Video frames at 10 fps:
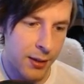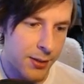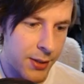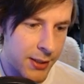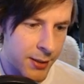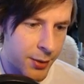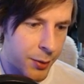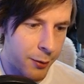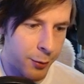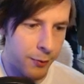So this is
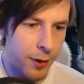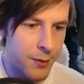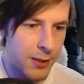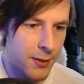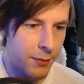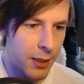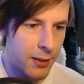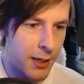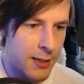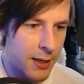3, 4, 5, 6, 7, 8,
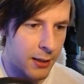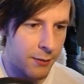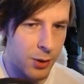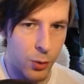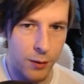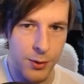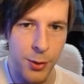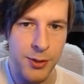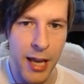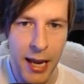9, 10, 11, 12. So
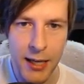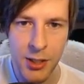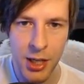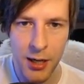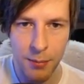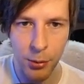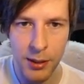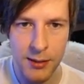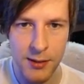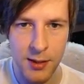there's 8 agenda
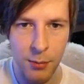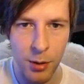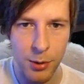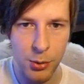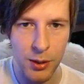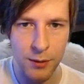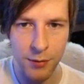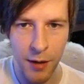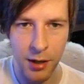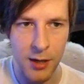points somewhere between the
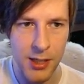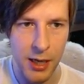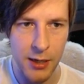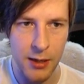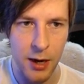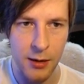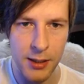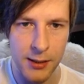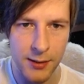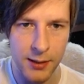5 cards and
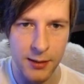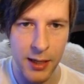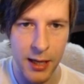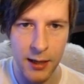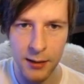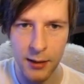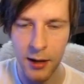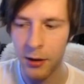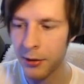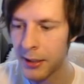R&D, 6 in hand, and
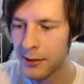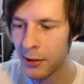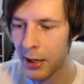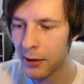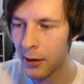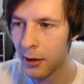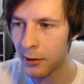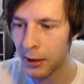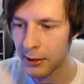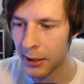all these. Okay, they're Ark
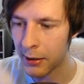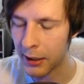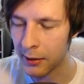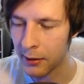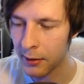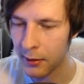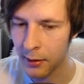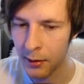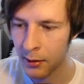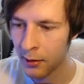Lockdowning.
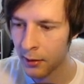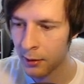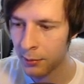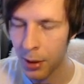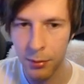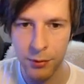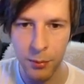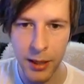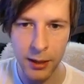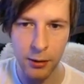Probably for
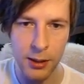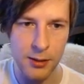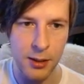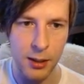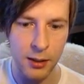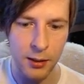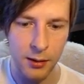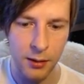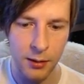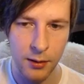the Black Orchestra.
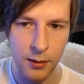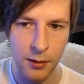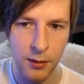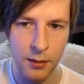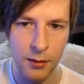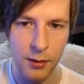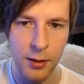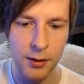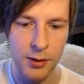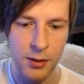
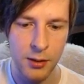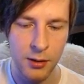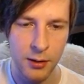Ish.